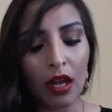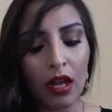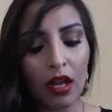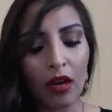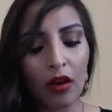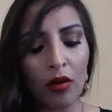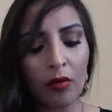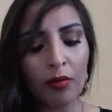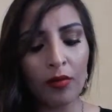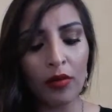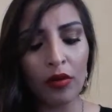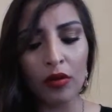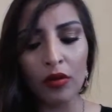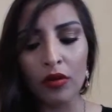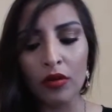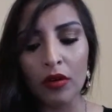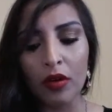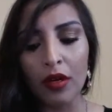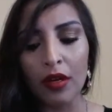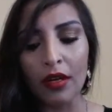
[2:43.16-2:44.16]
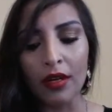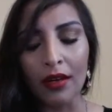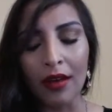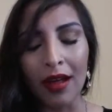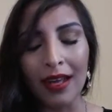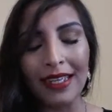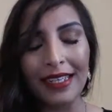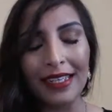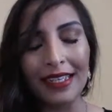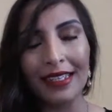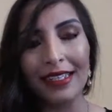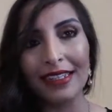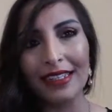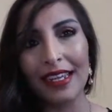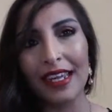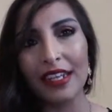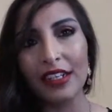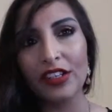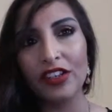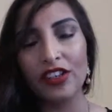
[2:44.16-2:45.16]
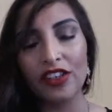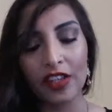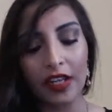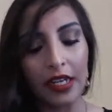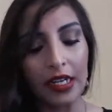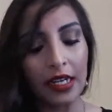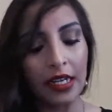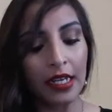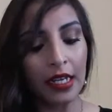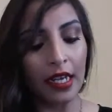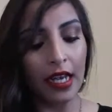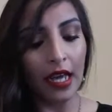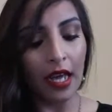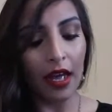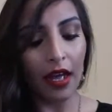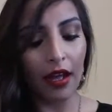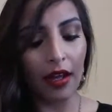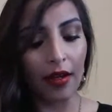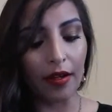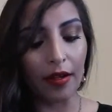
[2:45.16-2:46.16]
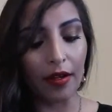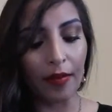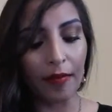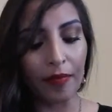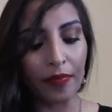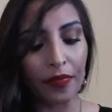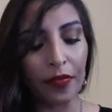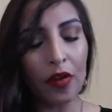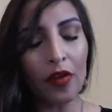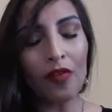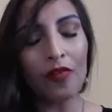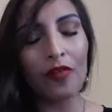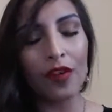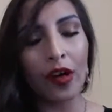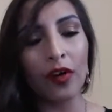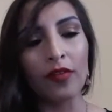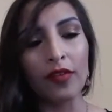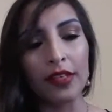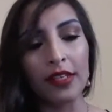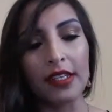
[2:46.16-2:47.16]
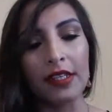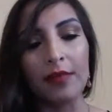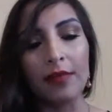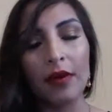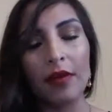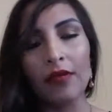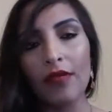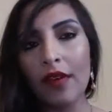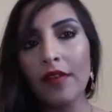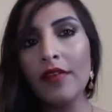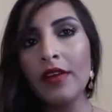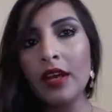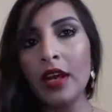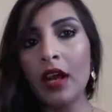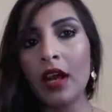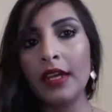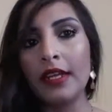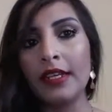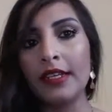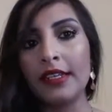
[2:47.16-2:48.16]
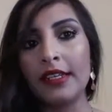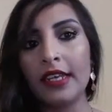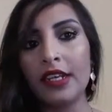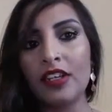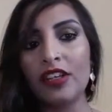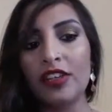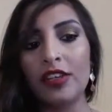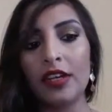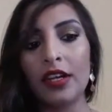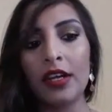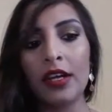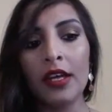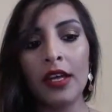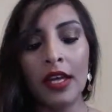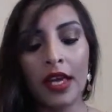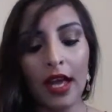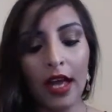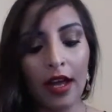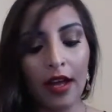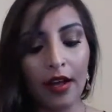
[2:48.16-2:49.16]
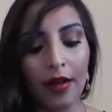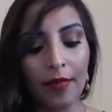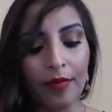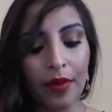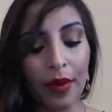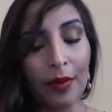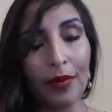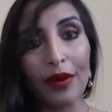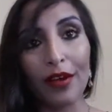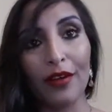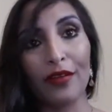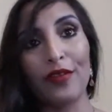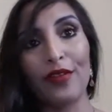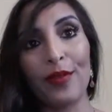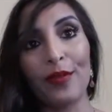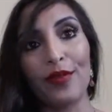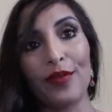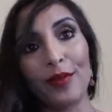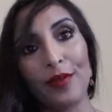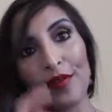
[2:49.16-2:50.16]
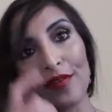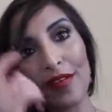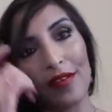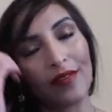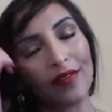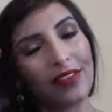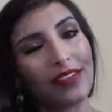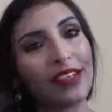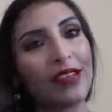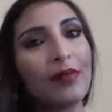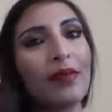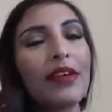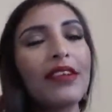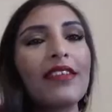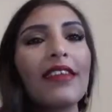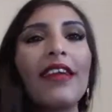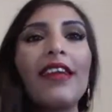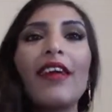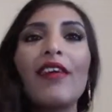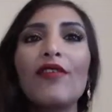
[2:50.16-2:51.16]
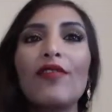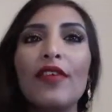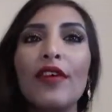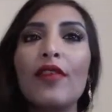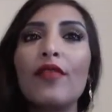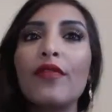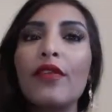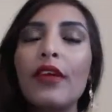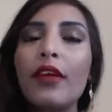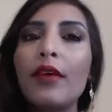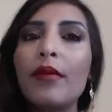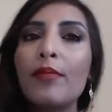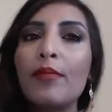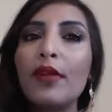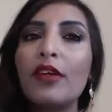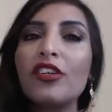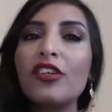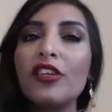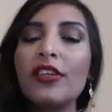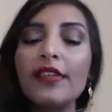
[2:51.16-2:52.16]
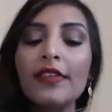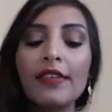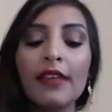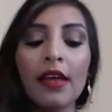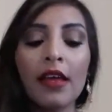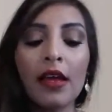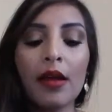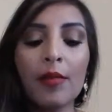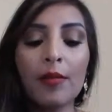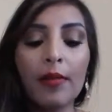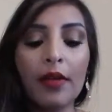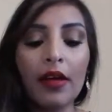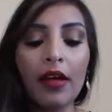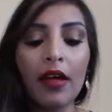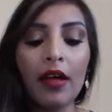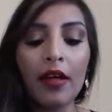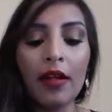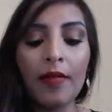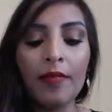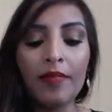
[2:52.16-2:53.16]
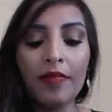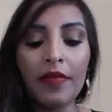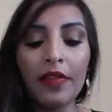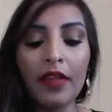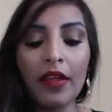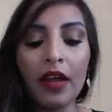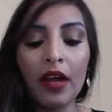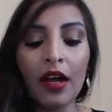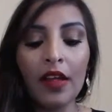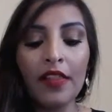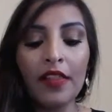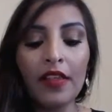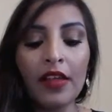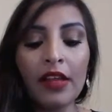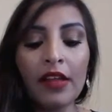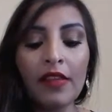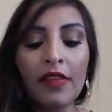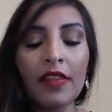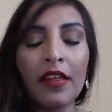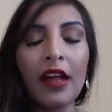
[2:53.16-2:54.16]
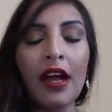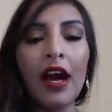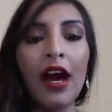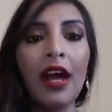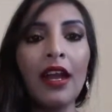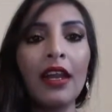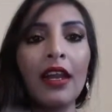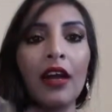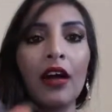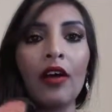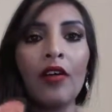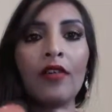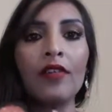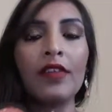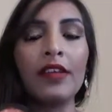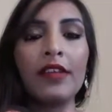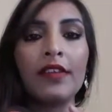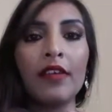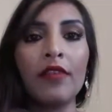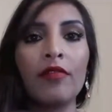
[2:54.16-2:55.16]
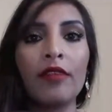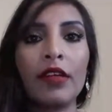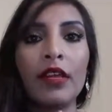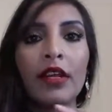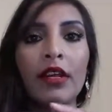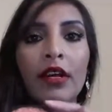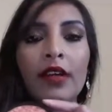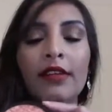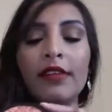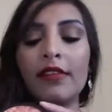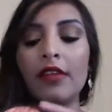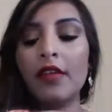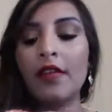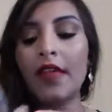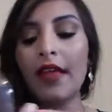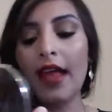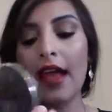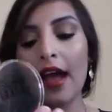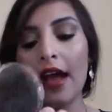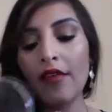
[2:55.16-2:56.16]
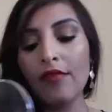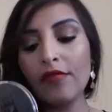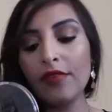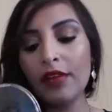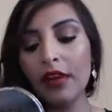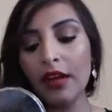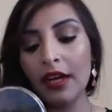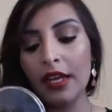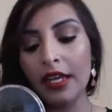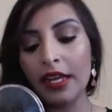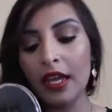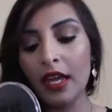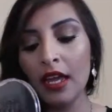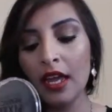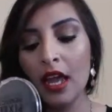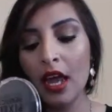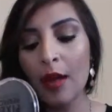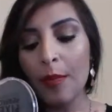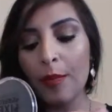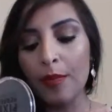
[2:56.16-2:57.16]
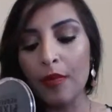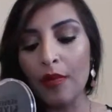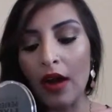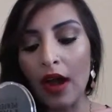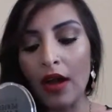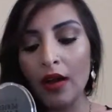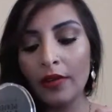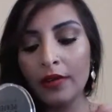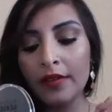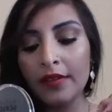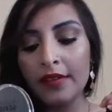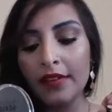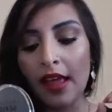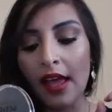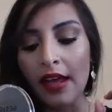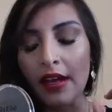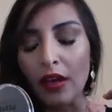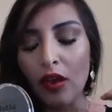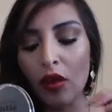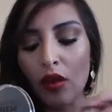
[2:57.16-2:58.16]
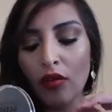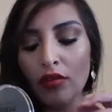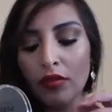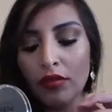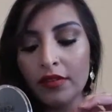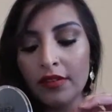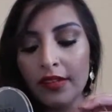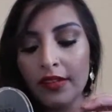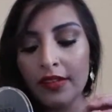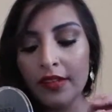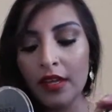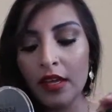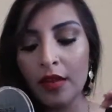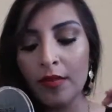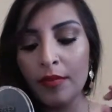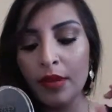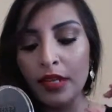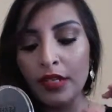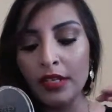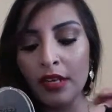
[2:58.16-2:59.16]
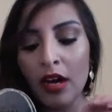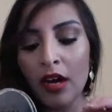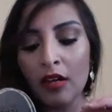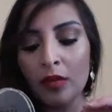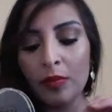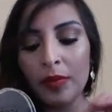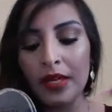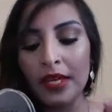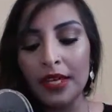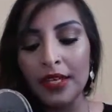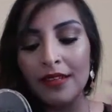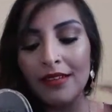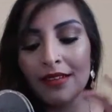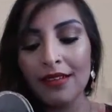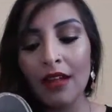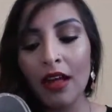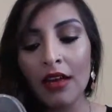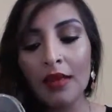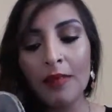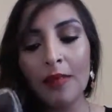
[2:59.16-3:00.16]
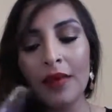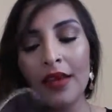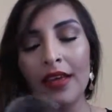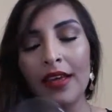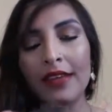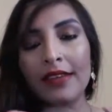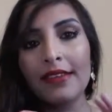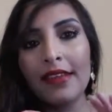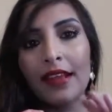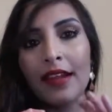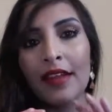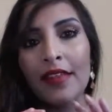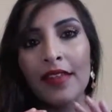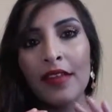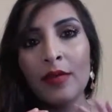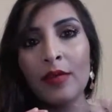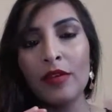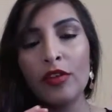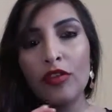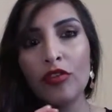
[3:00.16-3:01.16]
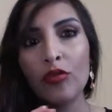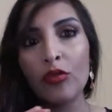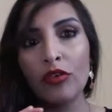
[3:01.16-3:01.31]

a lot more light in texture, not velvety, but very light in texture. I would love them to be velvety because I love velvet blushes, but I think the color of these are really nice. So they have like browns and corals in them, dark pinks, light pinks, and I think when you